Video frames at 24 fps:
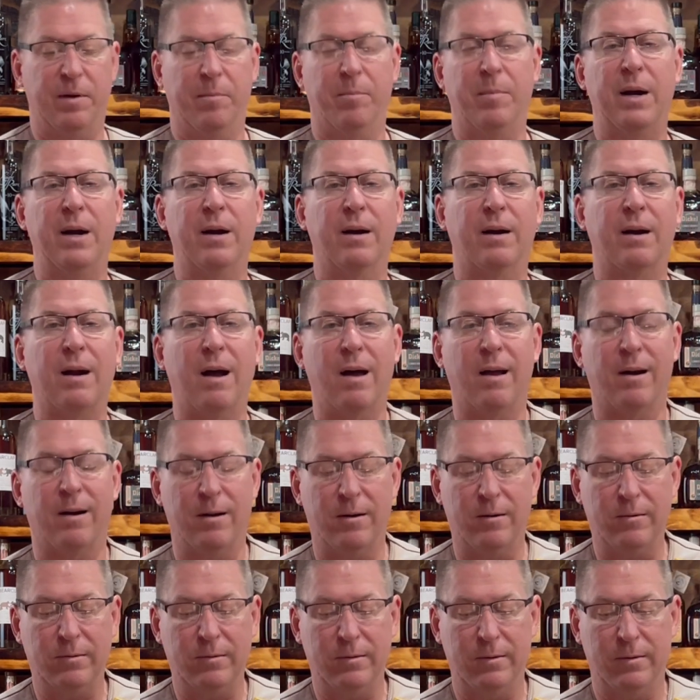
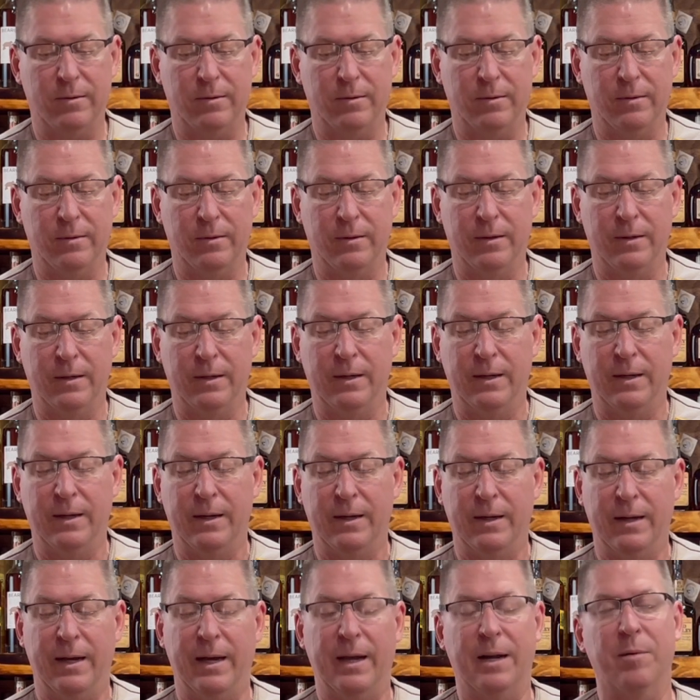Americano
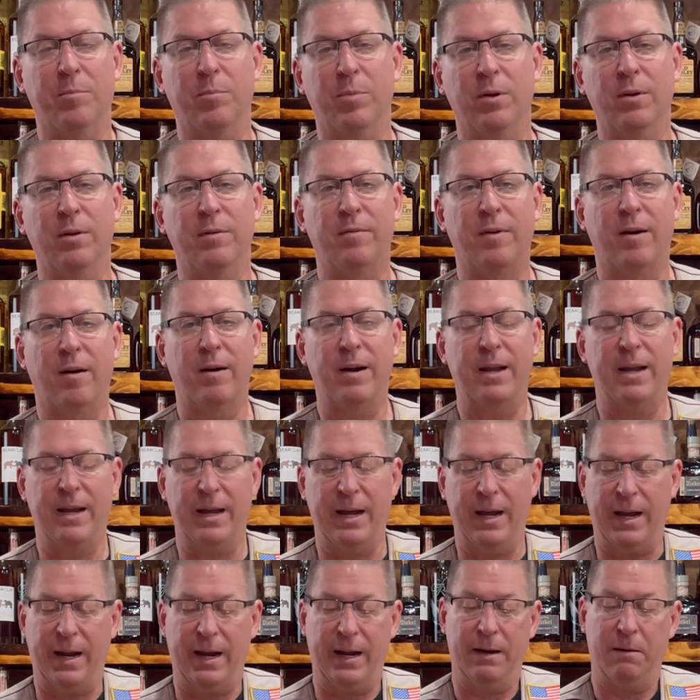and a
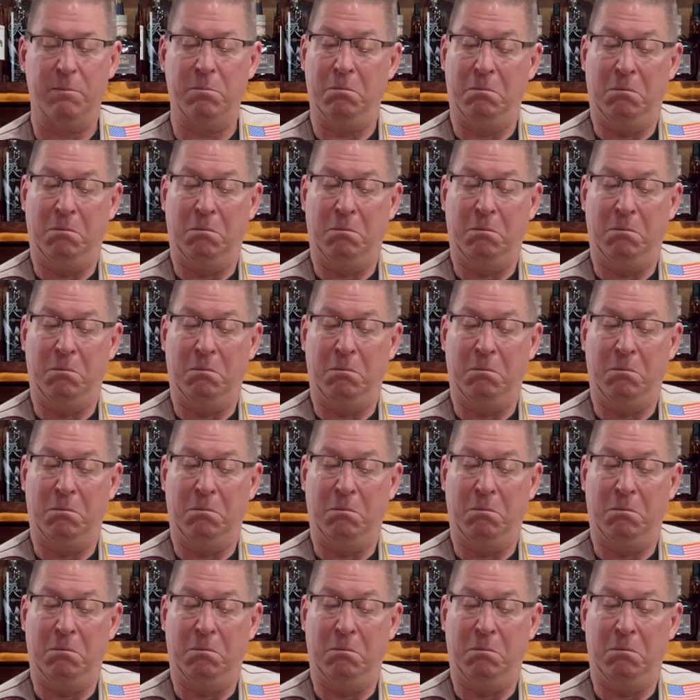Boulevardier.